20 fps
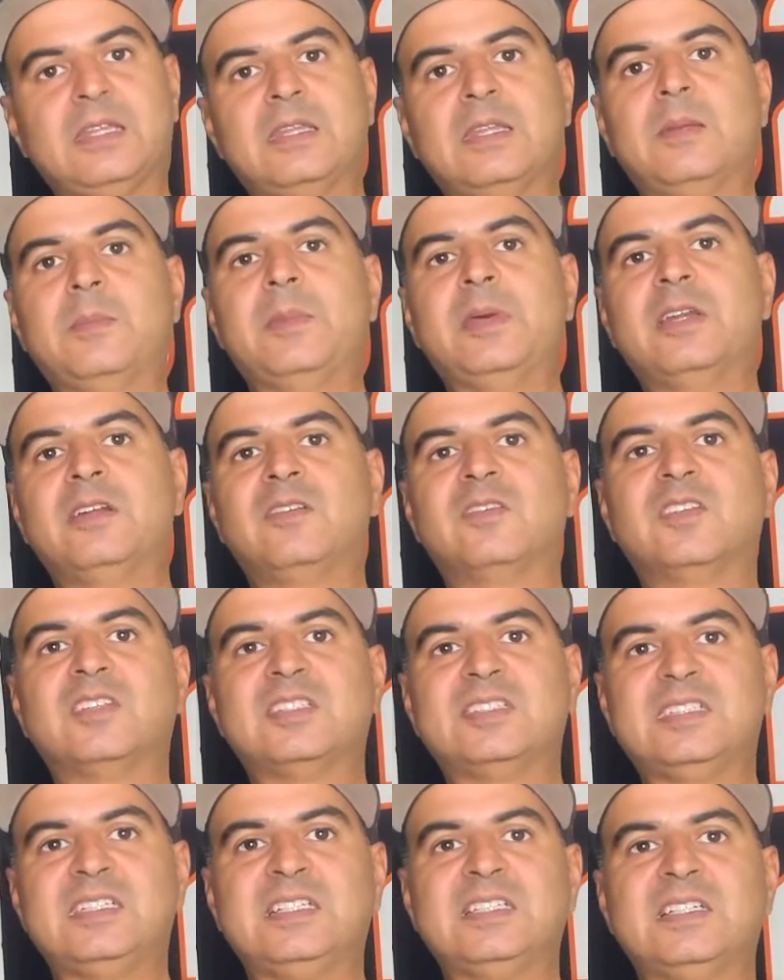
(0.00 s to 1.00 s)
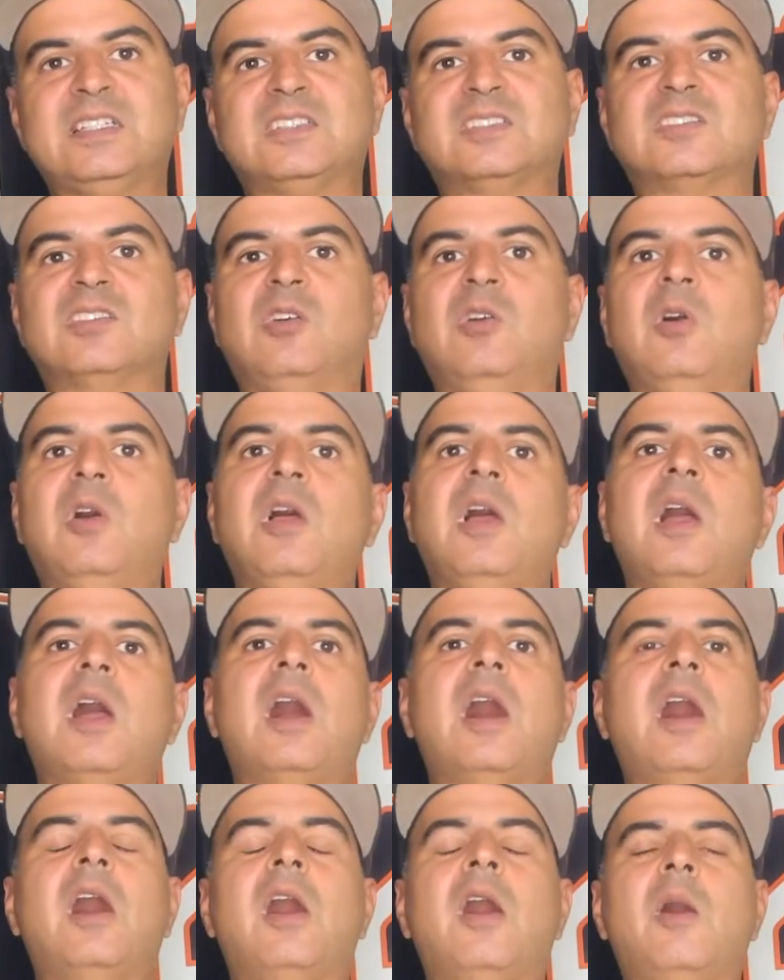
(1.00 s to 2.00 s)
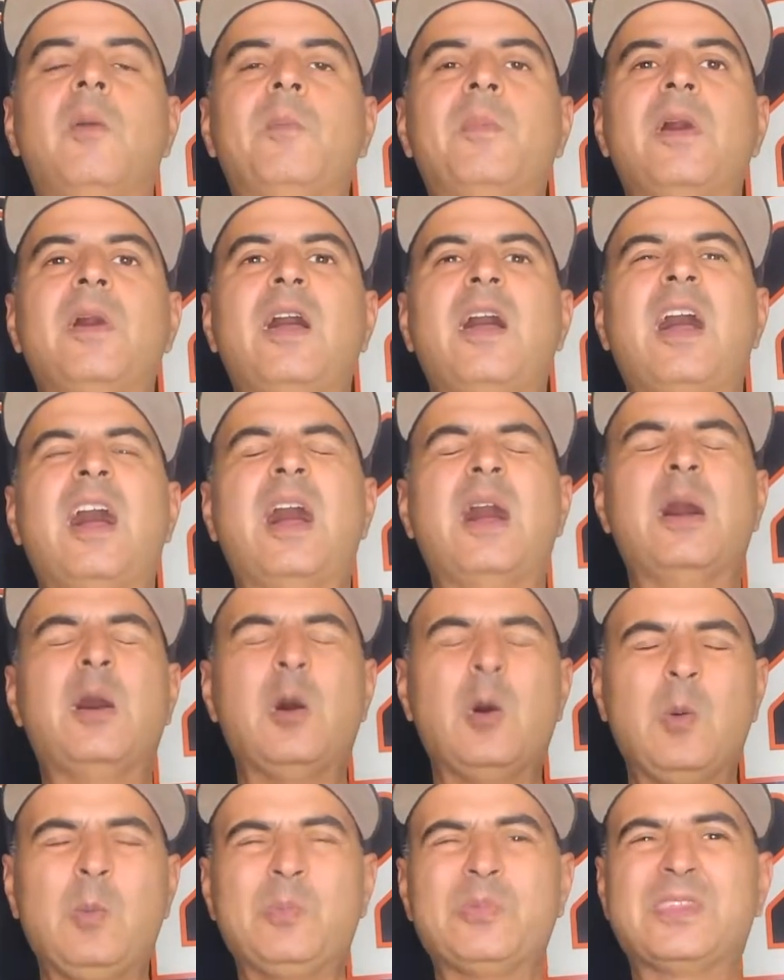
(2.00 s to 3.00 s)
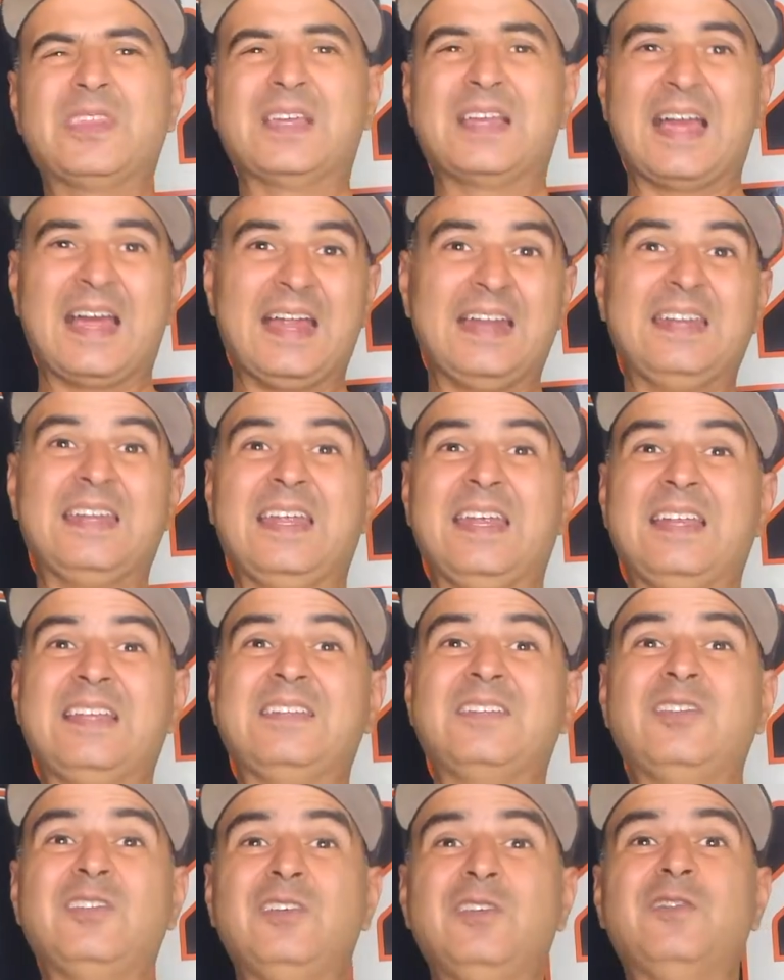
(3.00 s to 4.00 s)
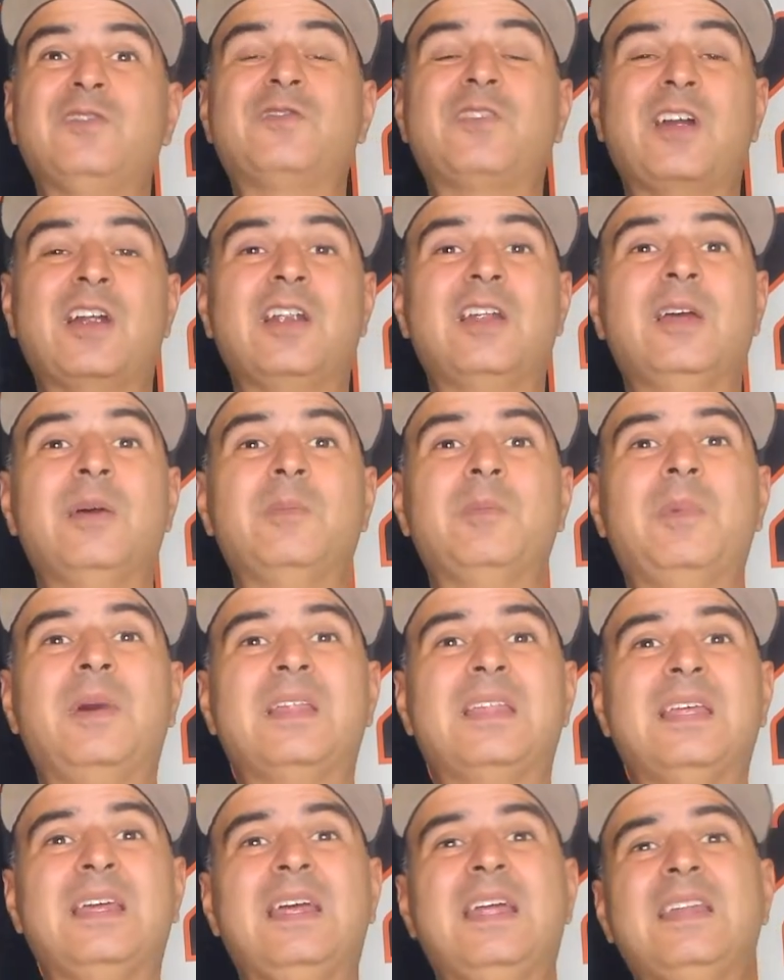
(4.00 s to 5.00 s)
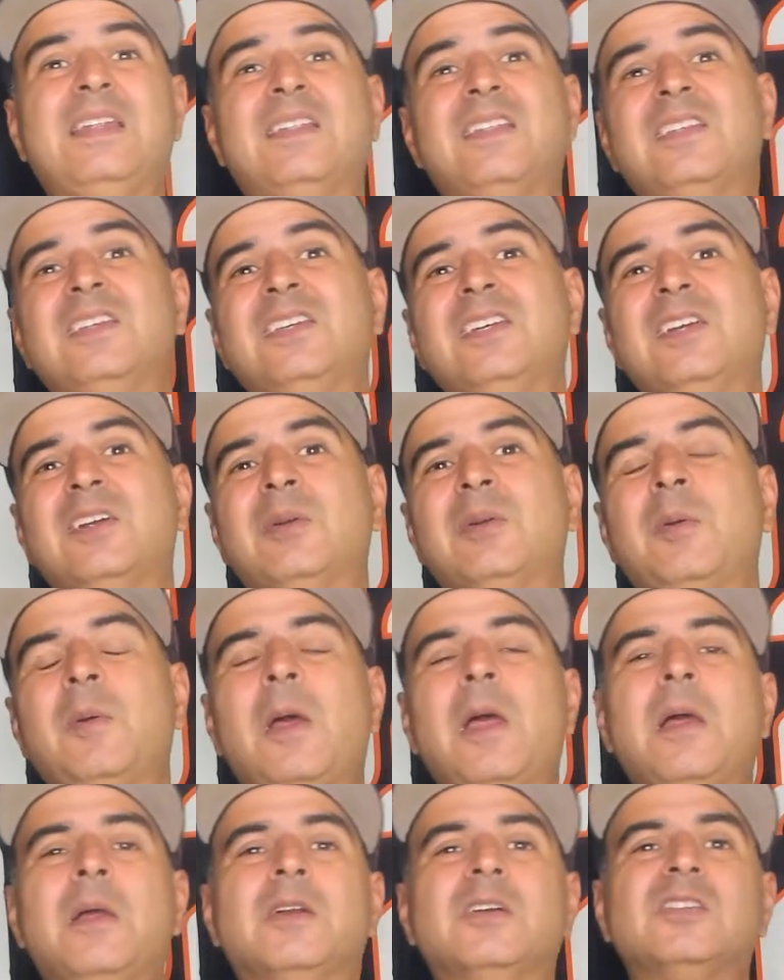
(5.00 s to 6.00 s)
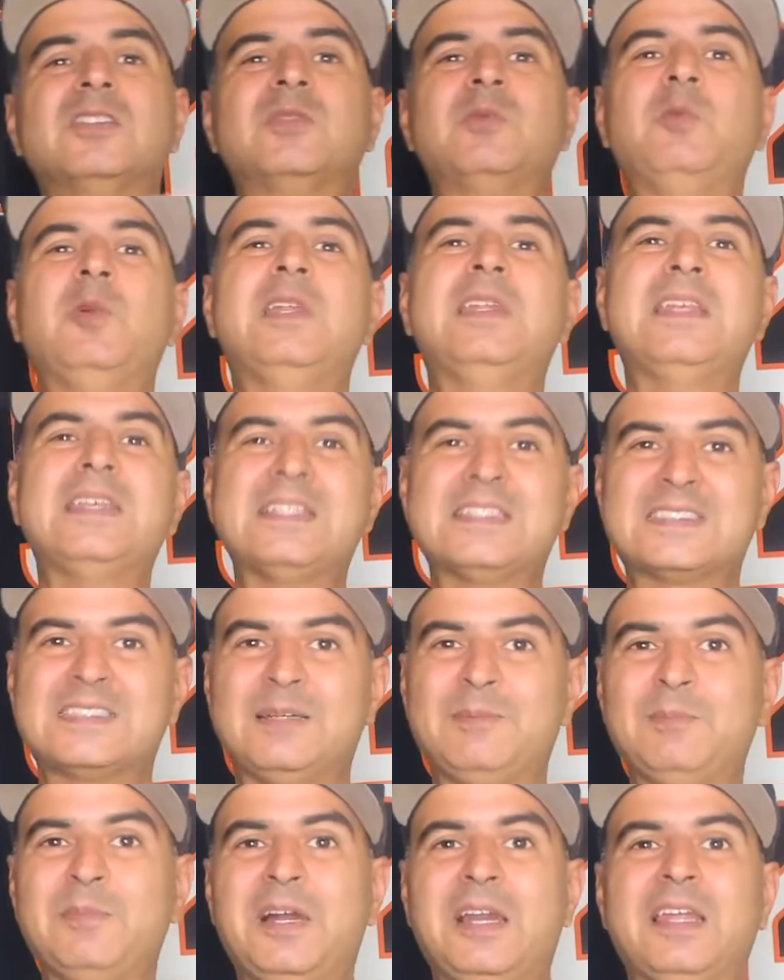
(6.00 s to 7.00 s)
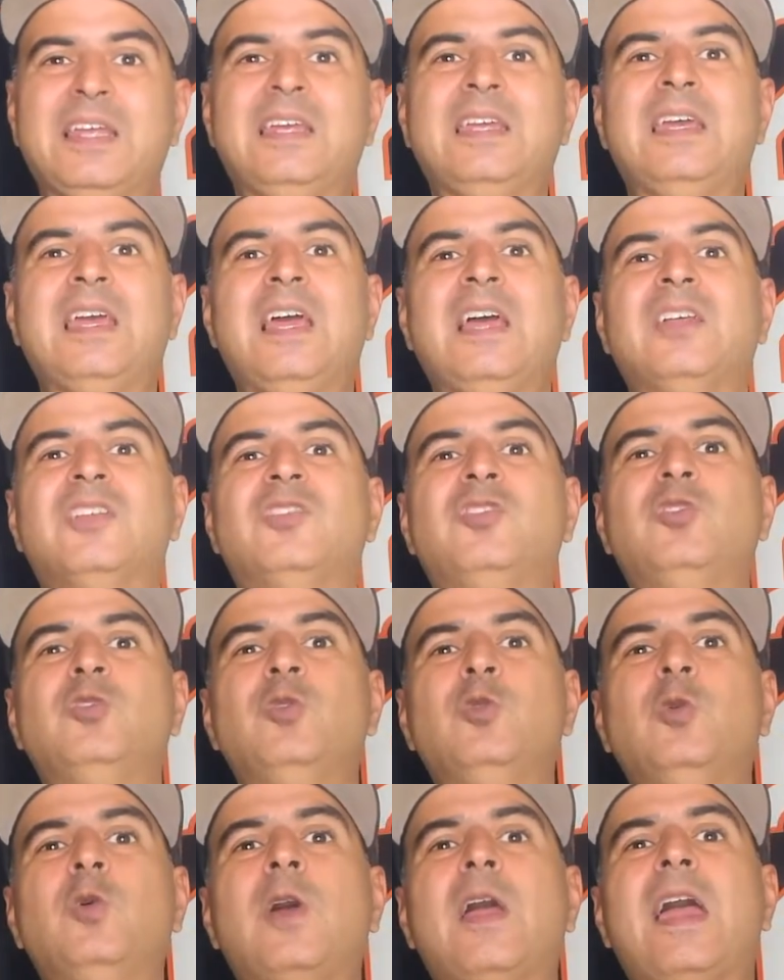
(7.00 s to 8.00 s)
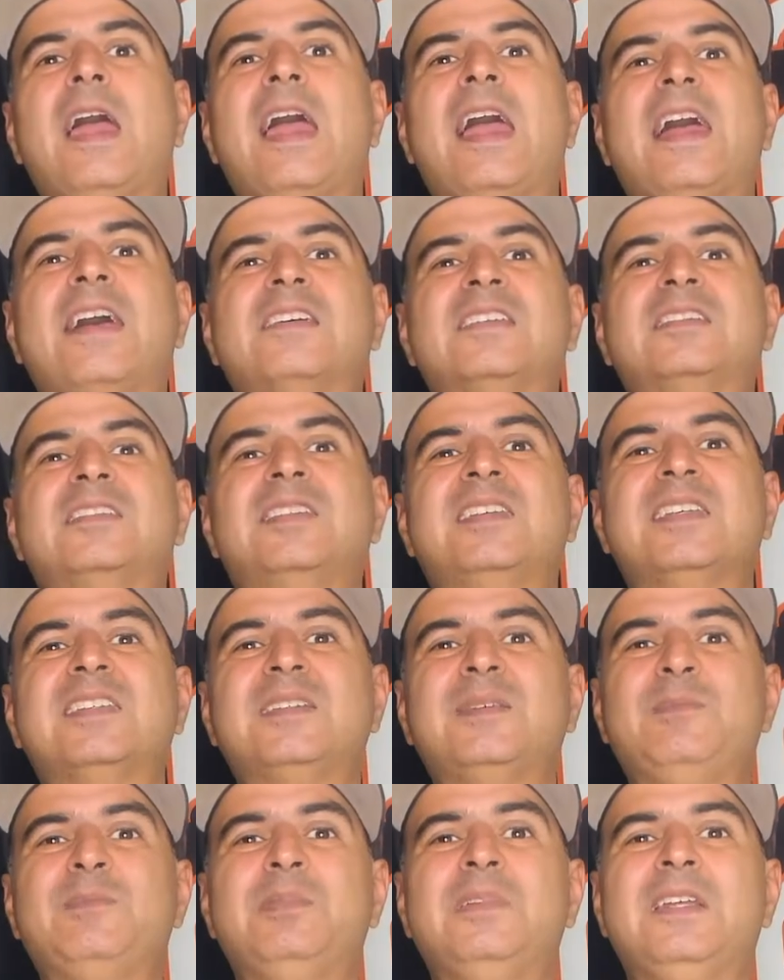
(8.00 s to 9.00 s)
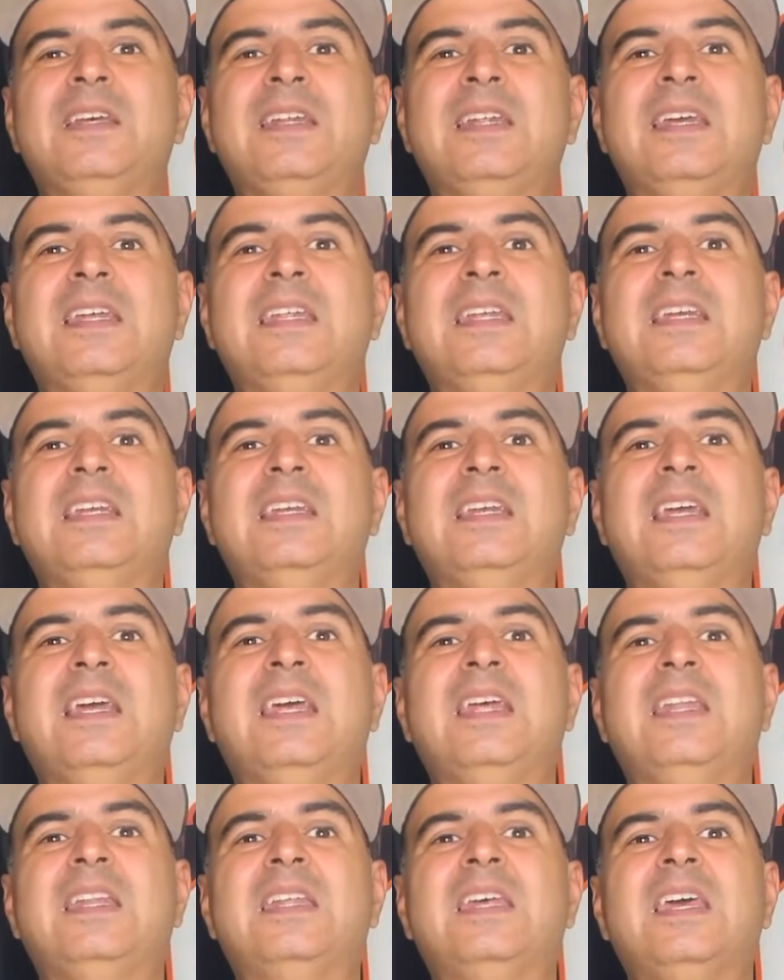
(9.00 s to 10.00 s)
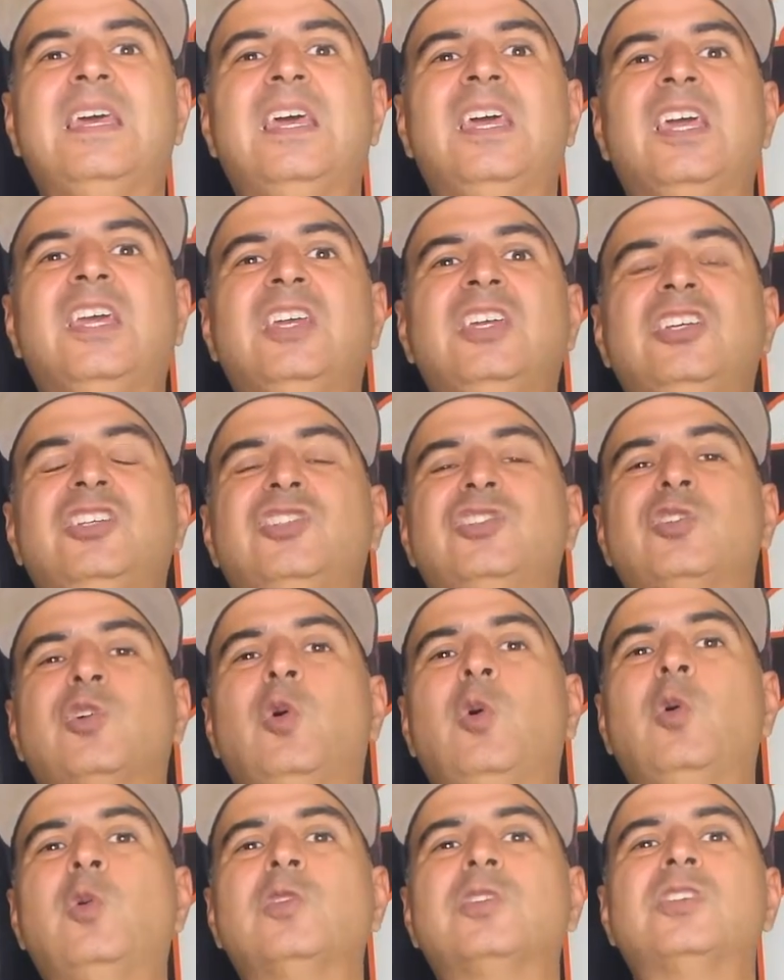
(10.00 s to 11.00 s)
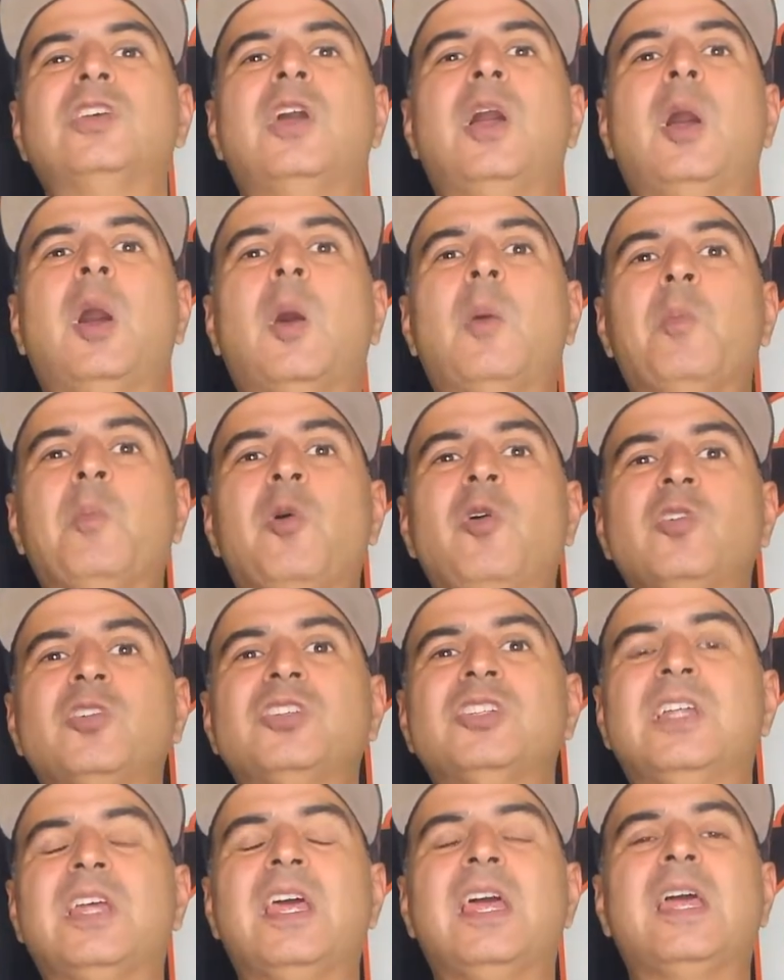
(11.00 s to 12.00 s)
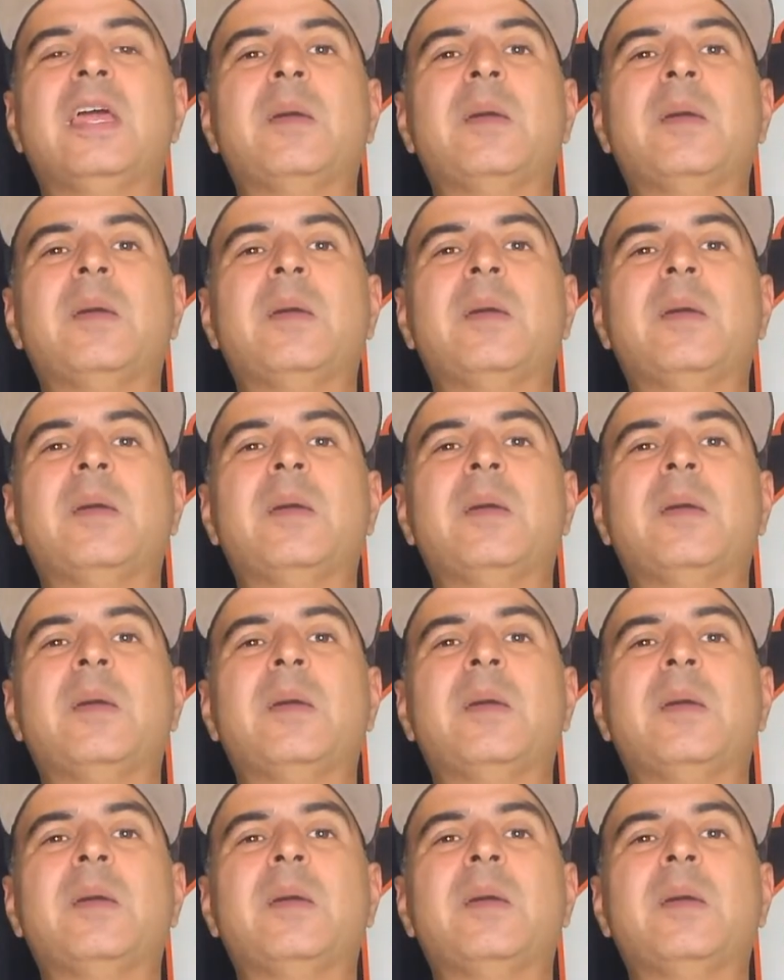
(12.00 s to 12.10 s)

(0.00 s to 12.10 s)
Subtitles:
middle of the season. So, I hope the guy they do fire him by the end of the year, because we need somebody to has discipline in it and he shows emotion.